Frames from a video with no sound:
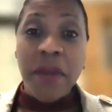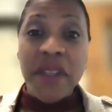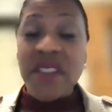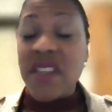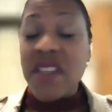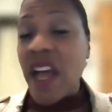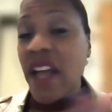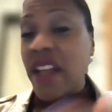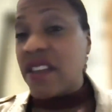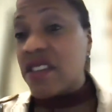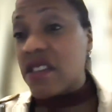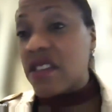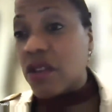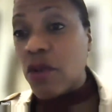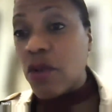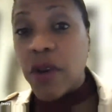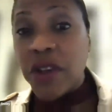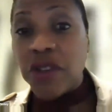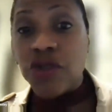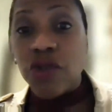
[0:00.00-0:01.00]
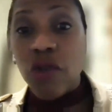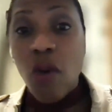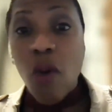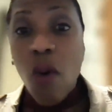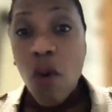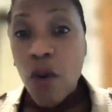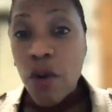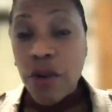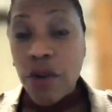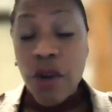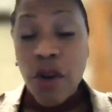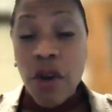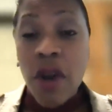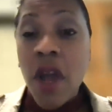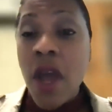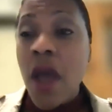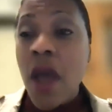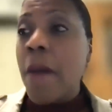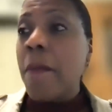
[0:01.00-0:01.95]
It's not in sequential order,